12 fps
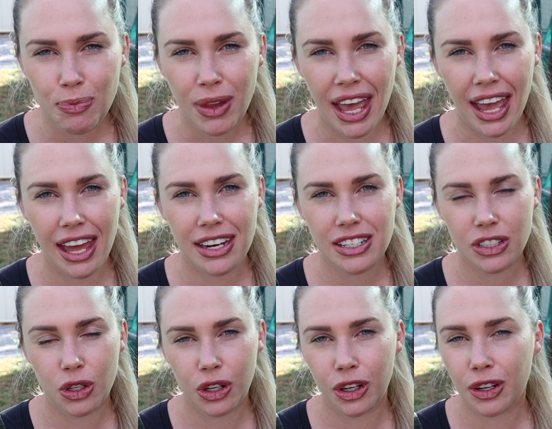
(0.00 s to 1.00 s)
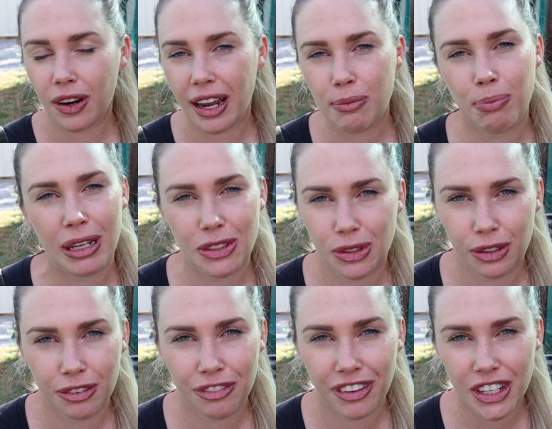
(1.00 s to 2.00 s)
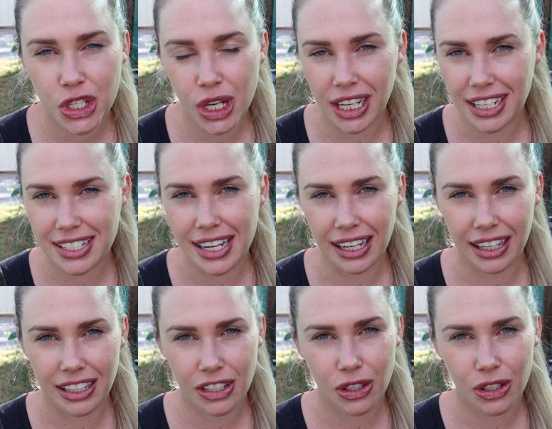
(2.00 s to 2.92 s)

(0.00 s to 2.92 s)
And you can grate beetroot fresh in a salad,